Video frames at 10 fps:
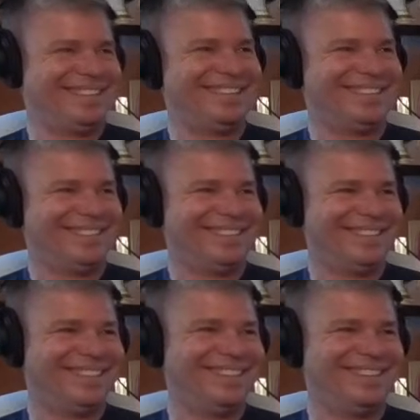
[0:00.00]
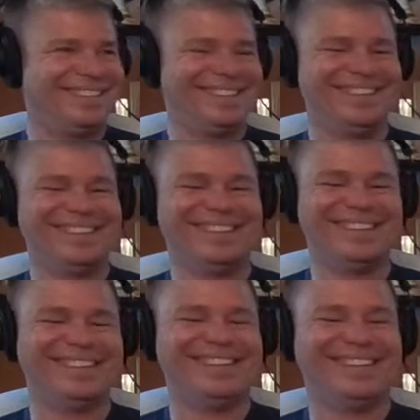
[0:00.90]

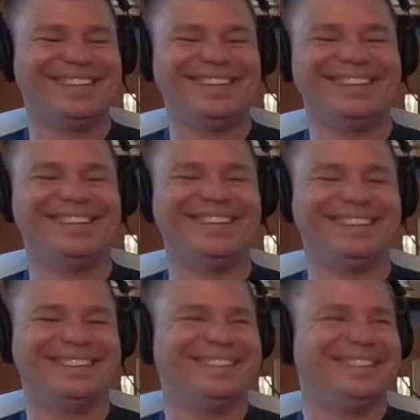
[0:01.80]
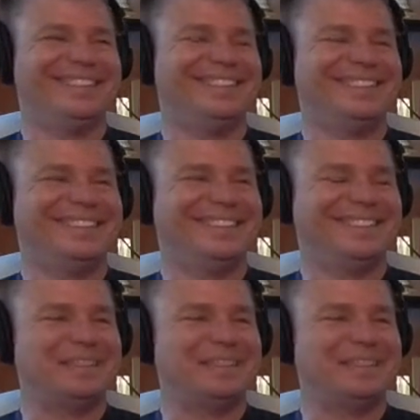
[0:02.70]
No words are spoken by the person on screen.